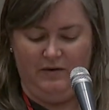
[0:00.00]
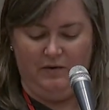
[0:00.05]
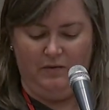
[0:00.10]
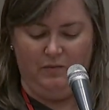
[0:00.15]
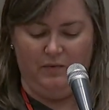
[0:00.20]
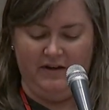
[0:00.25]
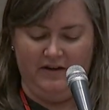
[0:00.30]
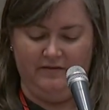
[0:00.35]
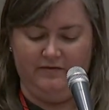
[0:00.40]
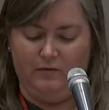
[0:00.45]

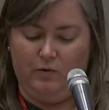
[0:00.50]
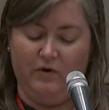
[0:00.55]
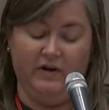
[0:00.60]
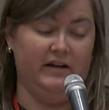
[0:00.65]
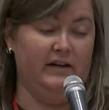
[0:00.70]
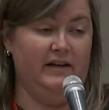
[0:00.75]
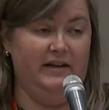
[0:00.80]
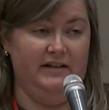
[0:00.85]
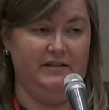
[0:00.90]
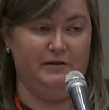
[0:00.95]
we have
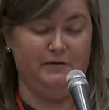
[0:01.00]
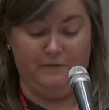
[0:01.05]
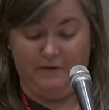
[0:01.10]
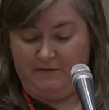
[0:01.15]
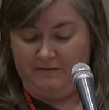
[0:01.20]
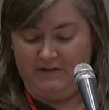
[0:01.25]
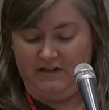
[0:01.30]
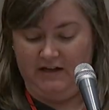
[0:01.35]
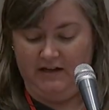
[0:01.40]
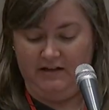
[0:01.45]
organized
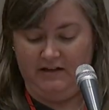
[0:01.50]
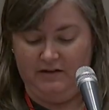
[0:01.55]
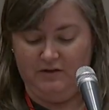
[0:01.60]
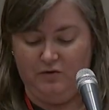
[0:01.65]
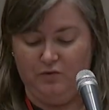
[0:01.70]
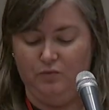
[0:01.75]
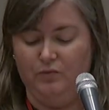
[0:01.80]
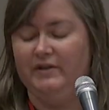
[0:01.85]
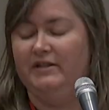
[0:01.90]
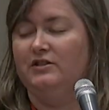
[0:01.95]
15
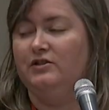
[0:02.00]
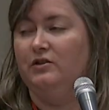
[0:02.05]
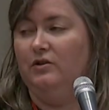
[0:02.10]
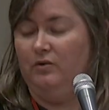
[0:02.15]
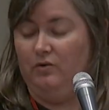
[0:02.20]
regional